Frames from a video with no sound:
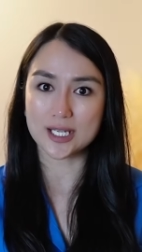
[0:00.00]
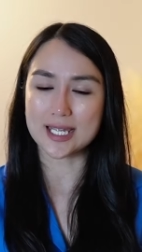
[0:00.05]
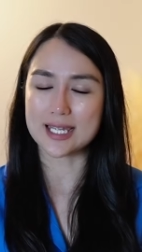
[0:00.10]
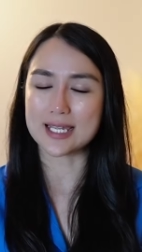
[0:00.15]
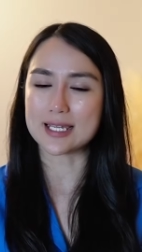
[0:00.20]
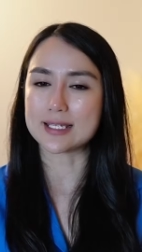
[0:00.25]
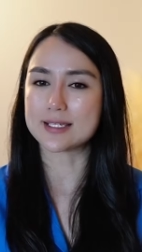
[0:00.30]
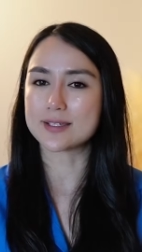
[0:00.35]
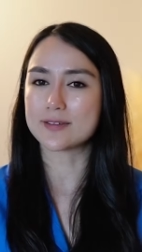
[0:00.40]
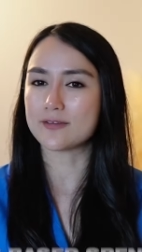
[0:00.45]

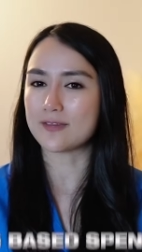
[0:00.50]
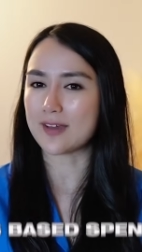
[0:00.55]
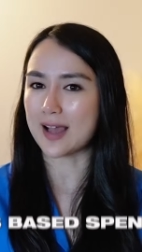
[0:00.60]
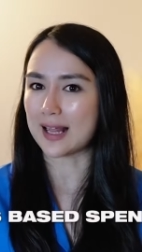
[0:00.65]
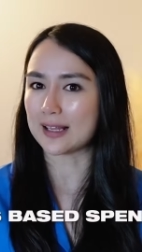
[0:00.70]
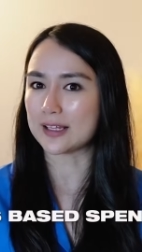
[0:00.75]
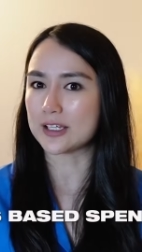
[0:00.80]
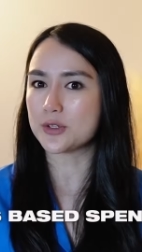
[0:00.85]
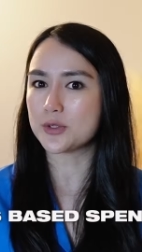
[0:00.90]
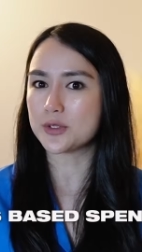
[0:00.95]
is
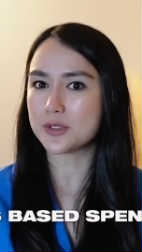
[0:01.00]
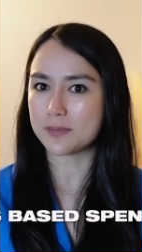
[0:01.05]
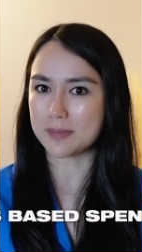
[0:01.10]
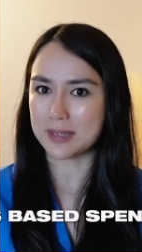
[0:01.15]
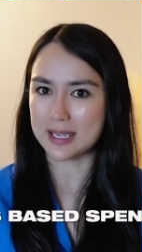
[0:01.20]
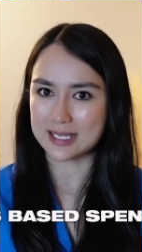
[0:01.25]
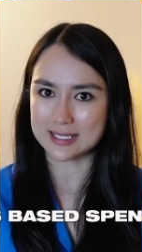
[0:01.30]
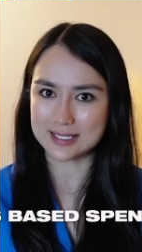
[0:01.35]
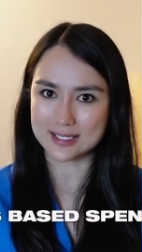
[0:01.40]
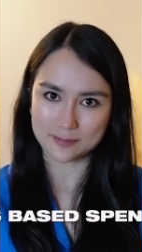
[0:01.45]

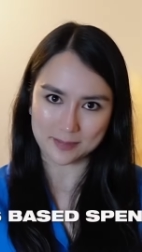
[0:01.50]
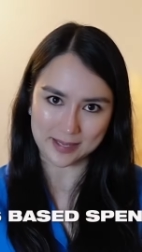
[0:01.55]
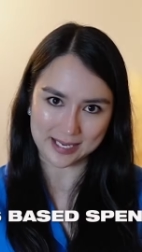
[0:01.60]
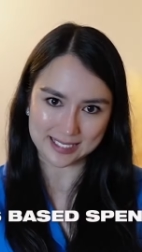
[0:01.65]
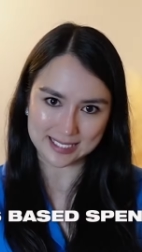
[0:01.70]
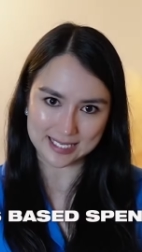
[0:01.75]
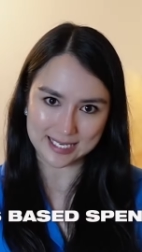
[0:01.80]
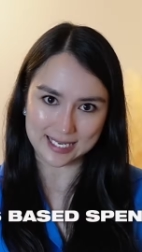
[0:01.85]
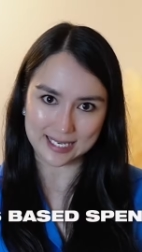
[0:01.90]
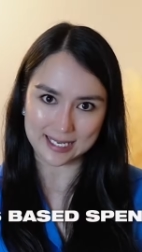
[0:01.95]
values-based
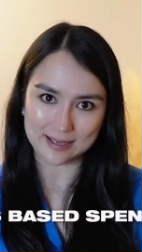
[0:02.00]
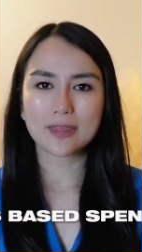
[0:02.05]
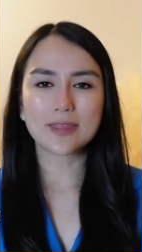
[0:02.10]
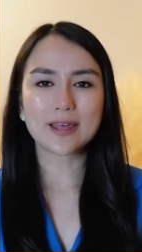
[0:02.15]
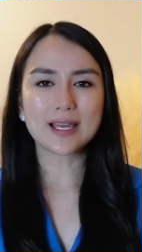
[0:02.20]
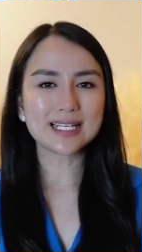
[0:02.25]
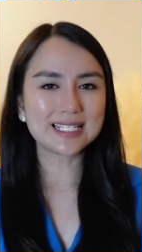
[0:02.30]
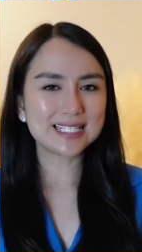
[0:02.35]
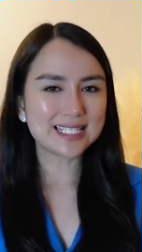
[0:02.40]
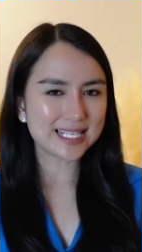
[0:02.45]
spending. The
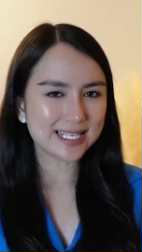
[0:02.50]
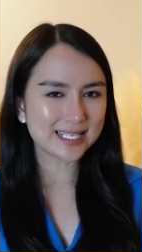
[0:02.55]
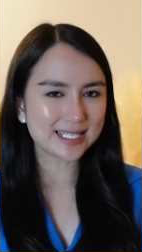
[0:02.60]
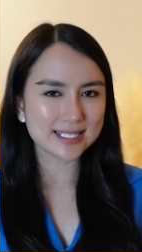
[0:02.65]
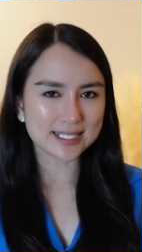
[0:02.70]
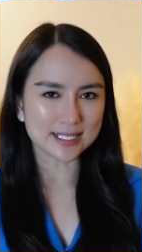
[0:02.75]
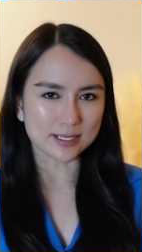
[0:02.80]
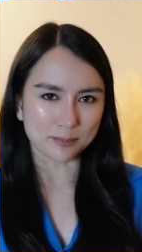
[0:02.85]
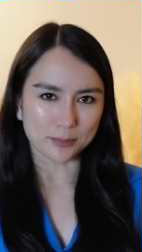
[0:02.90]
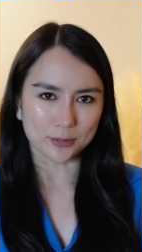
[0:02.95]
idea is
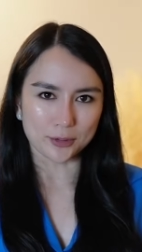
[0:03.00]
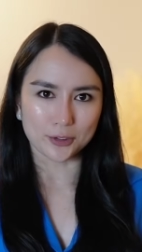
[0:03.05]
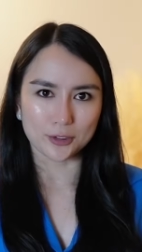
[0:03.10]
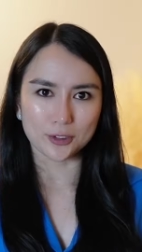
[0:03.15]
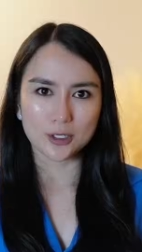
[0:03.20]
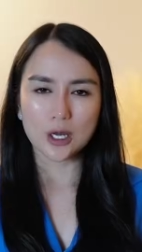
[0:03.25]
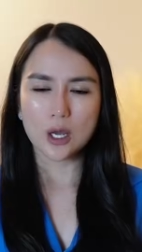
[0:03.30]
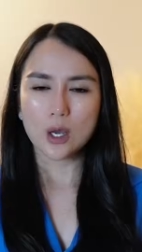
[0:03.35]
simple.